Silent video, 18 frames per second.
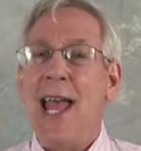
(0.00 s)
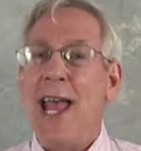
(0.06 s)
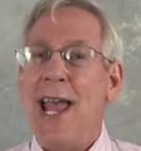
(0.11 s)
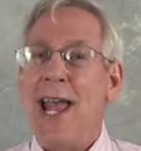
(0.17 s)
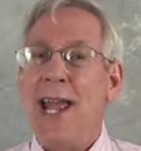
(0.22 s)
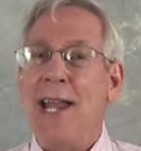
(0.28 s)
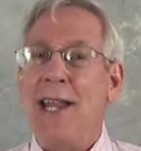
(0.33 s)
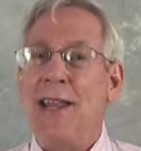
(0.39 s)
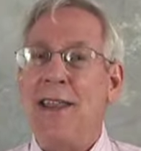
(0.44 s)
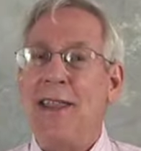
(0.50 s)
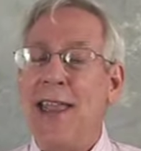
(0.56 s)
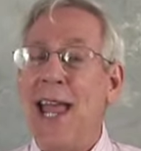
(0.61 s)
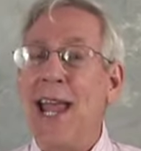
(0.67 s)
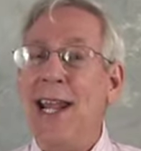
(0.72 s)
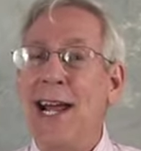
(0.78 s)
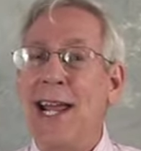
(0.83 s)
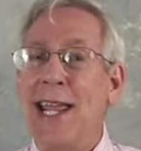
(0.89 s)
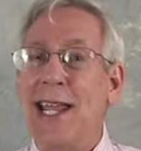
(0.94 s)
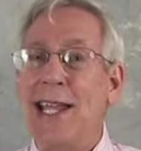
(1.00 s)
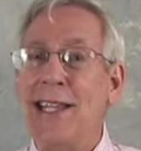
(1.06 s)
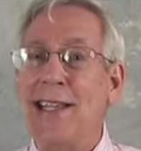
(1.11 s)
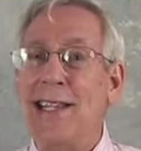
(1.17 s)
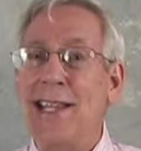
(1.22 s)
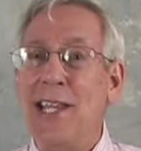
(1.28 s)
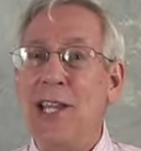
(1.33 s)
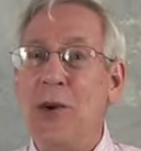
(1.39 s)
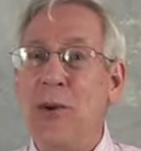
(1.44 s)
and then I can
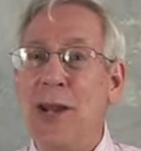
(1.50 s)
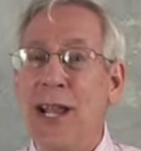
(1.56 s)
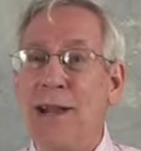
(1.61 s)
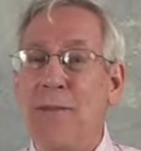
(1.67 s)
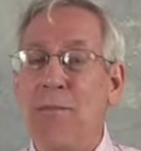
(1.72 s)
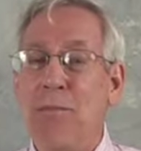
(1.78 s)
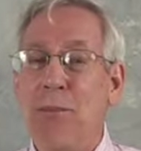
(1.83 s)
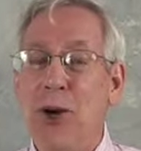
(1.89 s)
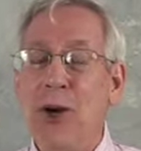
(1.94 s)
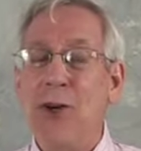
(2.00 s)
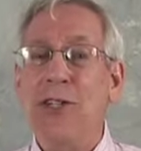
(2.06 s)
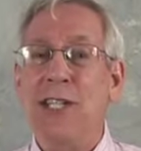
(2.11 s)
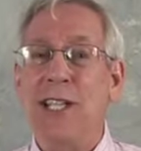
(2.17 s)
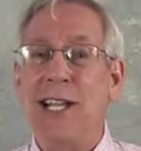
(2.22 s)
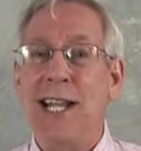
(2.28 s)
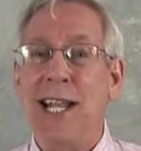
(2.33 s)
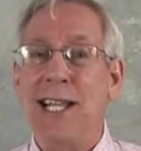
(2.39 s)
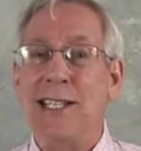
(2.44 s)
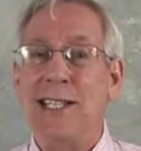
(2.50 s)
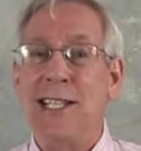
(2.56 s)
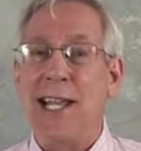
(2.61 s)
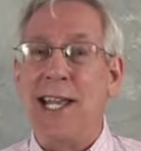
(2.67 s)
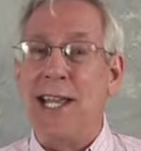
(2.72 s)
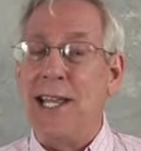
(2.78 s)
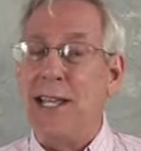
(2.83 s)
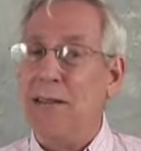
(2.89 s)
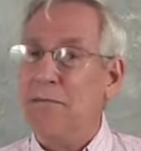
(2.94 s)
see you in person and
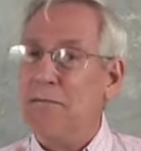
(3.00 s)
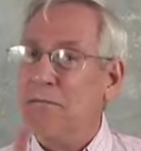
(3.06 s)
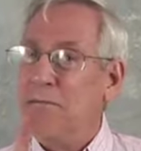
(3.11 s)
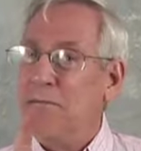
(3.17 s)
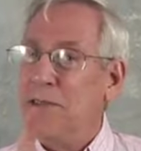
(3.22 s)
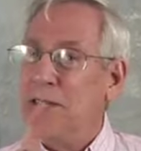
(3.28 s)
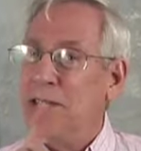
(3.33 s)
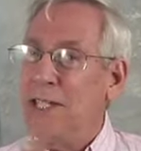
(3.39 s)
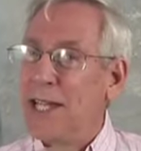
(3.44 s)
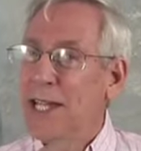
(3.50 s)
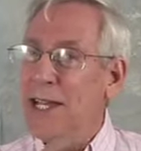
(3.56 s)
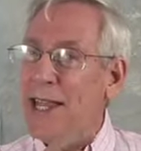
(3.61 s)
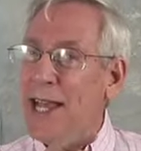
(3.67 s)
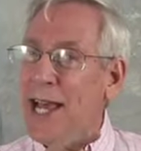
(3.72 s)
say, see you